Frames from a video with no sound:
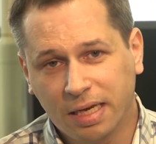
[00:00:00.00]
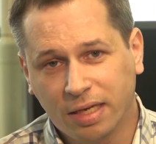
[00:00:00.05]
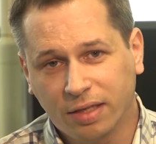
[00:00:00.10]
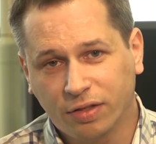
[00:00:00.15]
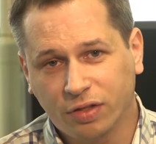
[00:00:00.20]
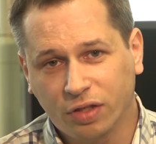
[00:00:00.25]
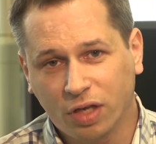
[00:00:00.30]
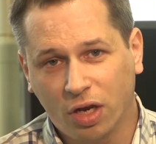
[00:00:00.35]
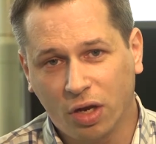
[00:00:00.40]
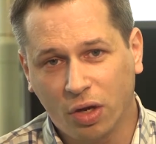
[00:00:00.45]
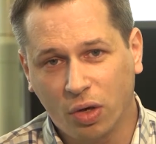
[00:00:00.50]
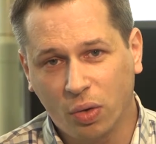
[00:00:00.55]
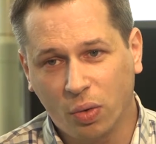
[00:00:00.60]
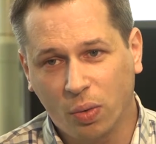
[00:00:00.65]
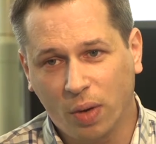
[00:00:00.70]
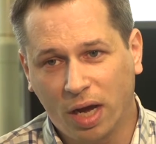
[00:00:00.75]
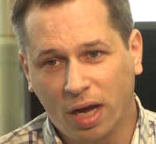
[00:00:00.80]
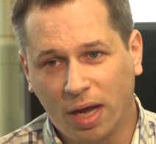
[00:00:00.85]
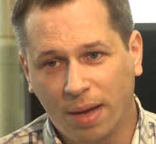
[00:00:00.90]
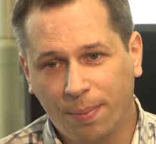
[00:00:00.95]

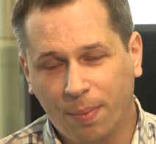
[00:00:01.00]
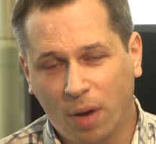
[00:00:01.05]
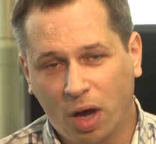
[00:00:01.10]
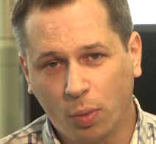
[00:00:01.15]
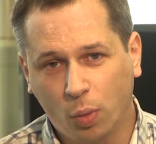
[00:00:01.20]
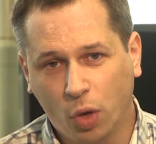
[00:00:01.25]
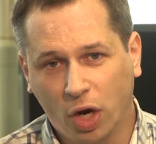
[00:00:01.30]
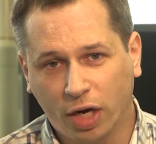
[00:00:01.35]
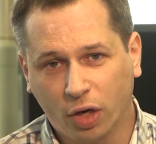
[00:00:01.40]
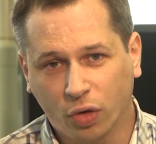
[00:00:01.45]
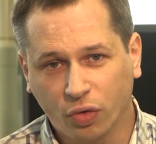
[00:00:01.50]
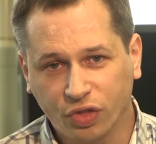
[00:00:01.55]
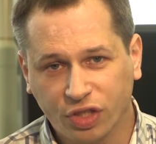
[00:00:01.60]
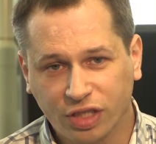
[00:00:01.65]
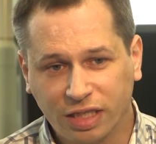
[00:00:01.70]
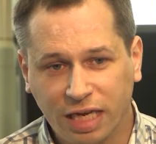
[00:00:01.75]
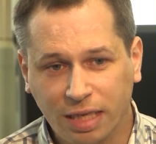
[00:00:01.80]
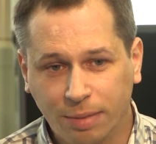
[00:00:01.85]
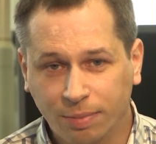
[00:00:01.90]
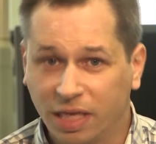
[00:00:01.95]
So um, I work on
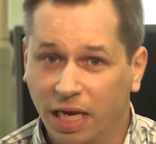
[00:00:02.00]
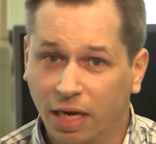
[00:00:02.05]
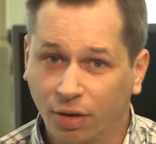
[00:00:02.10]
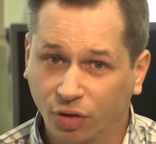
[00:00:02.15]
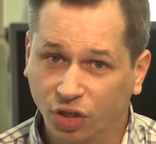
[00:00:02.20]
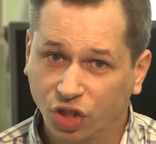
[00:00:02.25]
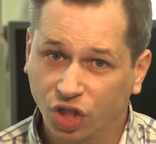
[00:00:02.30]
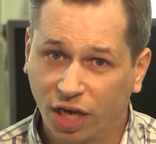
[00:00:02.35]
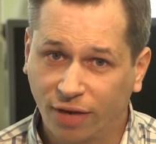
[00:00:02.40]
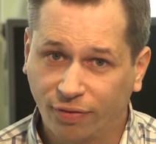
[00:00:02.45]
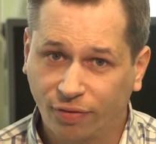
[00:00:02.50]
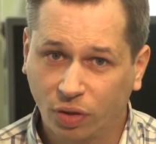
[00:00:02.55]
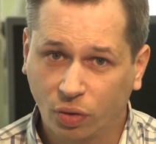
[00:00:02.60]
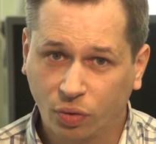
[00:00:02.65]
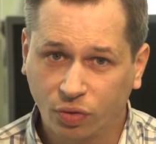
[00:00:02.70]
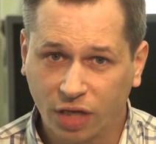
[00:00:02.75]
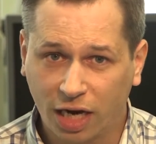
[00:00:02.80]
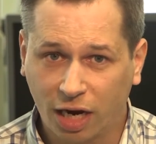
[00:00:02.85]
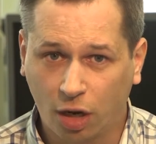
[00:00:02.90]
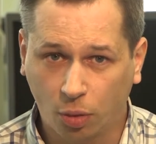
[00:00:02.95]
schemes here at
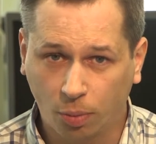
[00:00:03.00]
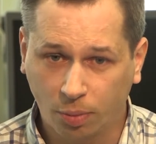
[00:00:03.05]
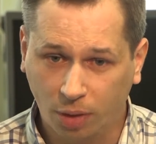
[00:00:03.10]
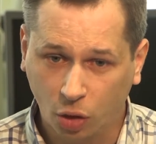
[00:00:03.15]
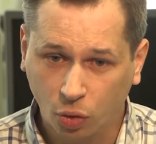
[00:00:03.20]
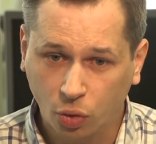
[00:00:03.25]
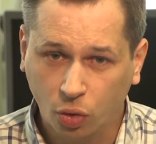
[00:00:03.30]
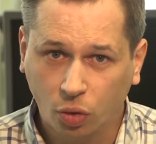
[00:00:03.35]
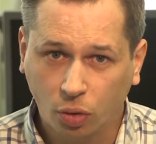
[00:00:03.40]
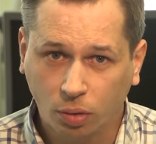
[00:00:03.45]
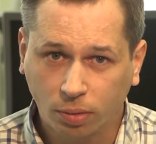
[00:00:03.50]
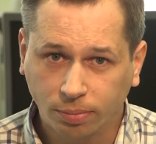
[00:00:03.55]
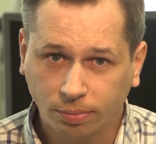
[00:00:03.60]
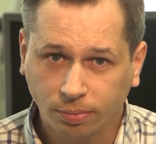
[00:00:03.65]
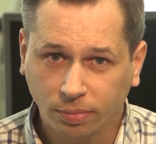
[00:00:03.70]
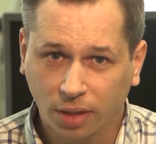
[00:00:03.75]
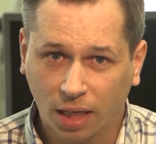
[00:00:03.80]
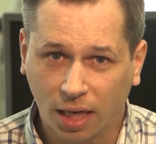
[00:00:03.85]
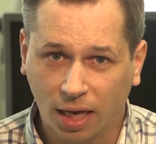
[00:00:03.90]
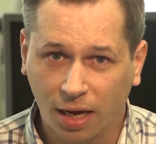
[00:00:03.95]
Sheffield to help local
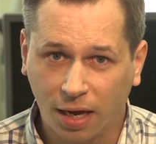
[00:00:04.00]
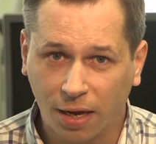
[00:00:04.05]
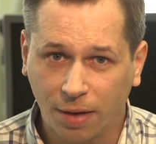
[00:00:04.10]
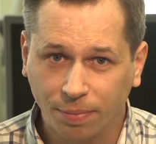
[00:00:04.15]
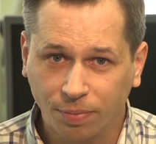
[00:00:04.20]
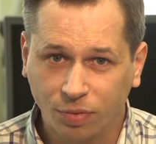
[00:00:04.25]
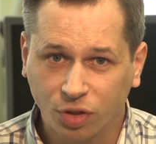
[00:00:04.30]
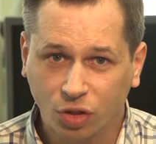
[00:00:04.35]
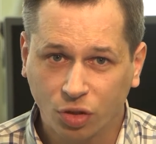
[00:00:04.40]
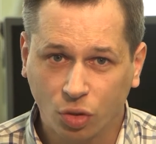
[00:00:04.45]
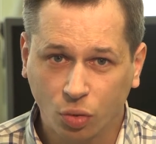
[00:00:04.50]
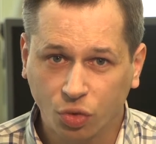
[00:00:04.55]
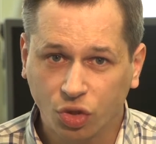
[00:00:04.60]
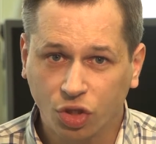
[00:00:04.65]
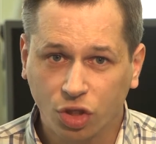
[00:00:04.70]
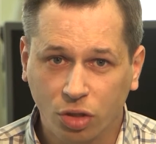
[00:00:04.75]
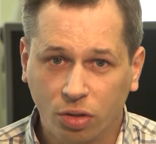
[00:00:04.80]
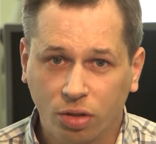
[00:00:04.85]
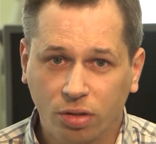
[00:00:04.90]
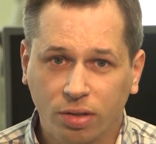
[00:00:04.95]
um, school
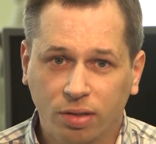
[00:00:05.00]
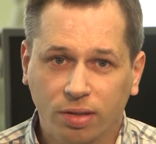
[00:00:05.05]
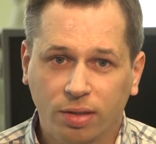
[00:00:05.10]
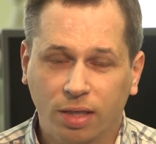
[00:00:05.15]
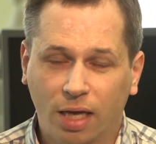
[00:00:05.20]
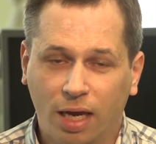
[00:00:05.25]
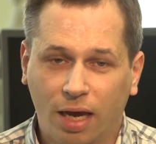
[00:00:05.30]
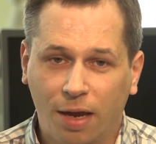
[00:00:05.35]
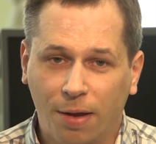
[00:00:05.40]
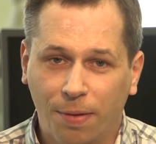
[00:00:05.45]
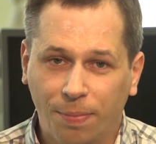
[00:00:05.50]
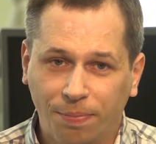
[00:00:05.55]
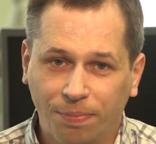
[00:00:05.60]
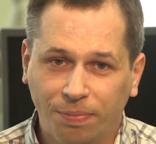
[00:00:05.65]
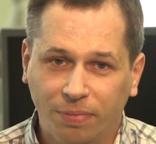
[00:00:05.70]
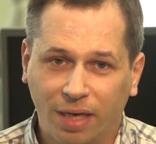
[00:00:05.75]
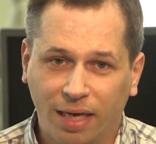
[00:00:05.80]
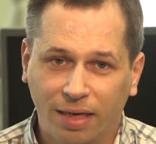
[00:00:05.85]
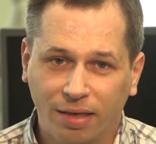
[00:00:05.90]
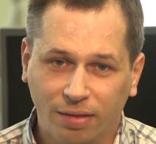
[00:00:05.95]
students
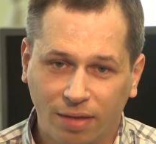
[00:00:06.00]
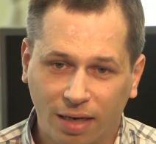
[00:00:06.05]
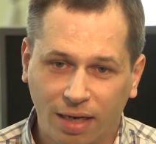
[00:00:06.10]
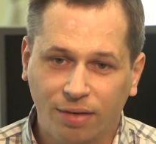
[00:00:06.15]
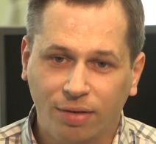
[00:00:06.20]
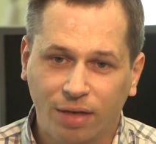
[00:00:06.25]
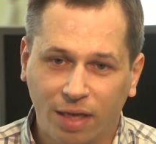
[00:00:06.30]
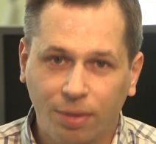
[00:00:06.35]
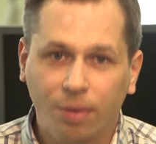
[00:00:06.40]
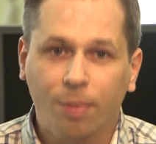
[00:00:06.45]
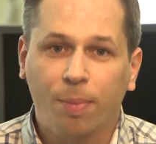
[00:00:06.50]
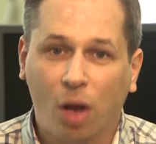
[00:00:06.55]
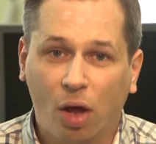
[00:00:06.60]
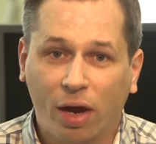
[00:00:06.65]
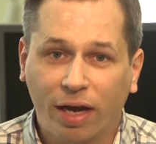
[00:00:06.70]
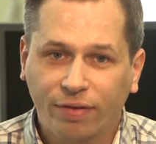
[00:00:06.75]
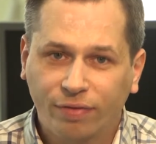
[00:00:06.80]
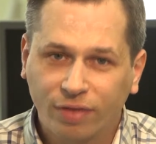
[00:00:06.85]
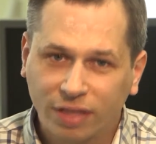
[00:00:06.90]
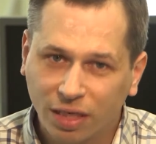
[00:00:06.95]
um, in, in, in
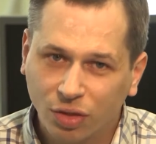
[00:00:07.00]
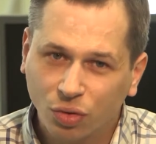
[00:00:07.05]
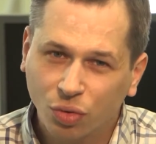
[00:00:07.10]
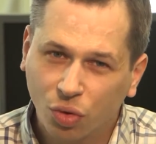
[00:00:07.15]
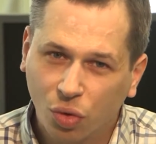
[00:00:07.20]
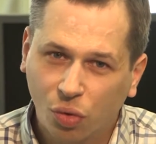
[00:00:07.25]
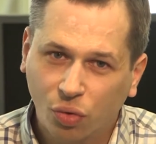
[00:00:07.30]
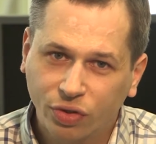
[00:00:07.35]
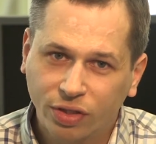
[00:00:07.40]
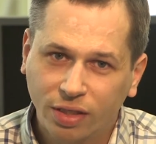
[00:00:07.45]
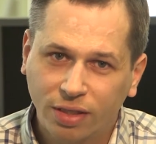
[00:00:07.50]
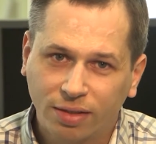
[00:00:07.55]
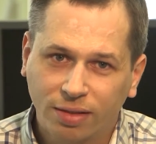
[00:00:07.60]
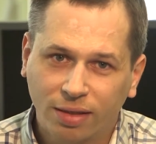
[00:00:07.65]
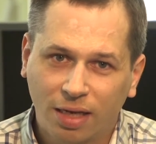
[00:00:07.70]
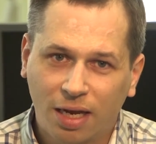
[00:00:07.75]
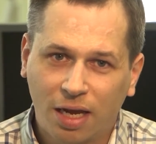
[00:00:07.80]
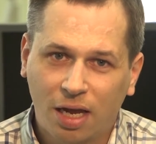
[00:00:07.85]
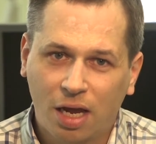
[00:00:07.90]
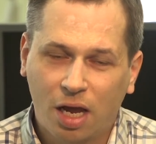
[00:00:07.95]
applying for dental
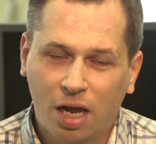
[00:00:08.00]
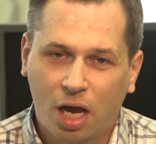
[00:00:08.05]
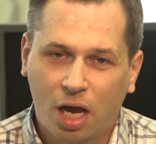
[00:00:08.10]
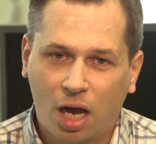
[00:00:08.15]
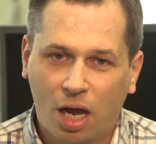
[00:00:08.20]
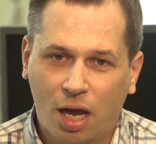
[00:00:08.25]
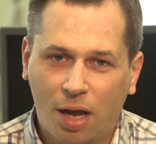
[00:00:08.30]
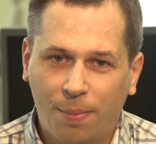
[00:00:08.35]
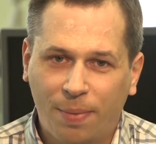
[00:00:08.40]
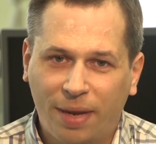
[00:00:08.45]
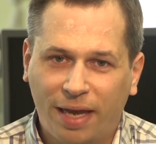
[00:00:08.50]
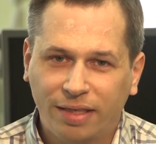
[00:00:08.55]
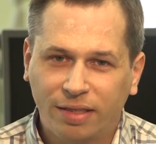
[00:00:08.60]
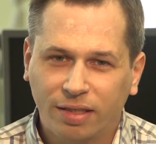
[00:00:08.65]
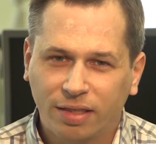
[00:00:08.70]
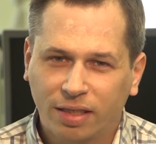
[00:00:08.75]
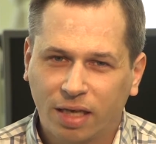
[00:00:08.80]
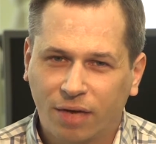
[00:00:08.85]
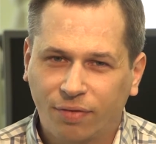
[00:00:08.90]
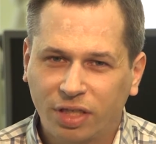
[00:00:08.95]
courses um, and
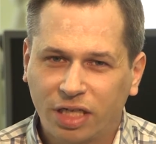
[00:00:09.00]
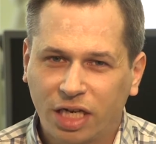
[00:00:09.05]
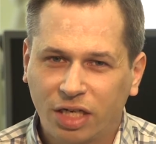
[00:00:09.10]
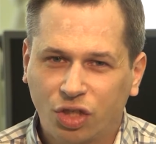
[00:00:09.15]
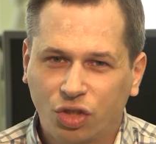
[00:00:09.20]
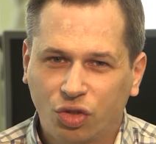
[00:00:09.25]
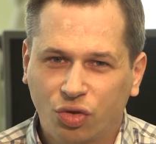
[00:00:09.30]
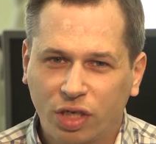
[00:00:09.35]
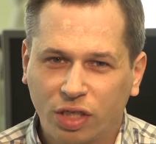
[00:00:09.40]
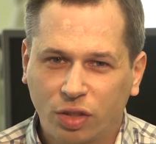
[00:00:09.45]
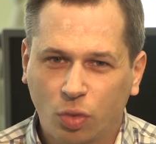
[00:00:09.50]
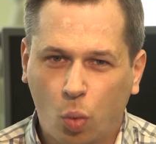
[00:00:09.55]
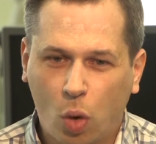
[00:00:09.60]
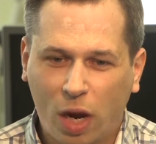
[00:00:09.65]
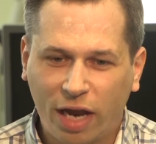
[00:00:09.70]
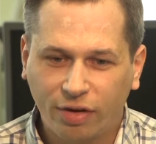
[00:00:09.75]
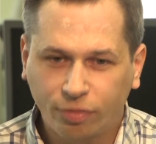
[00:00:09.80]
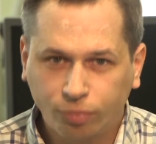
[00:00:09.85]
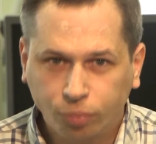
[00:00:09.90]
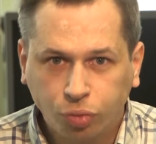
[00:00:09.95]
discover dentistry as a
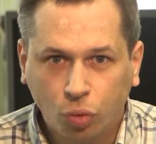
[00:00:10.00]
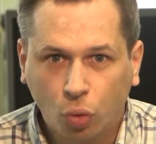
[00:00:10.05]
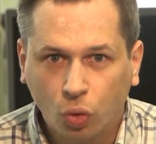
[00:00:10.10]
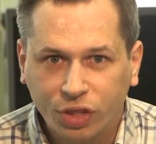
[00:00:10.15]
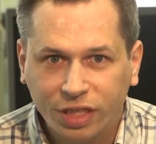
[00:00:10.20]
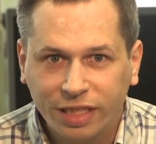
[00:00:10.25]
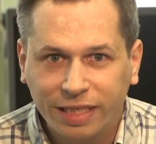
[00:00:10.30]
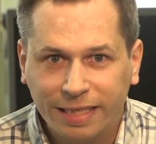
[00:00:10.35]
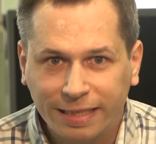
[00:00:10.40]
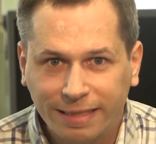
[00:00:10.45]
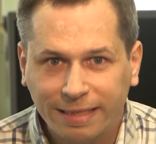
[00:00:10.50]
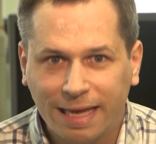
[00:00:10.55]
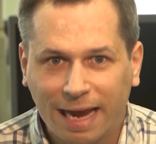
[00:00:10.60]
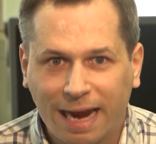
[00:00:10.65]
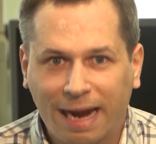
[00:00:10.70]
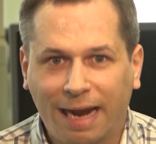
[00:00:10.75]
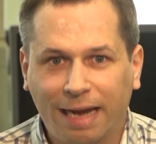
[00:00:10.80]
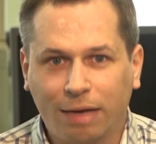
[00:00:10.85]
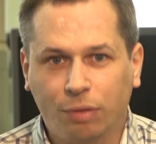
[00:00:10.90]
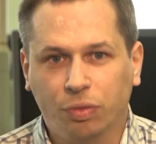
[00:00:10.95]
way of broadening
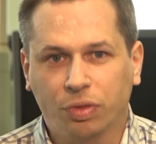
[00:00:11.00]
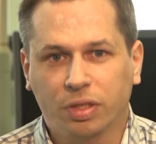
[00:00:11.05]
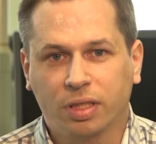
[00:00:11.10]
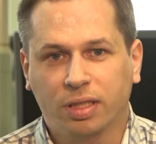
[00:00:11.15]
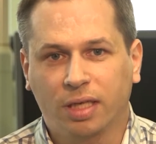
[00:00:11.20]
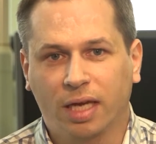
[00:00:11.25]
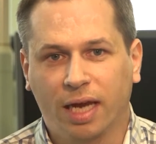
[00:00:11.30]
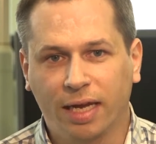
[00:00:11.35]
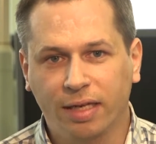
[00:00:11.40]
that out.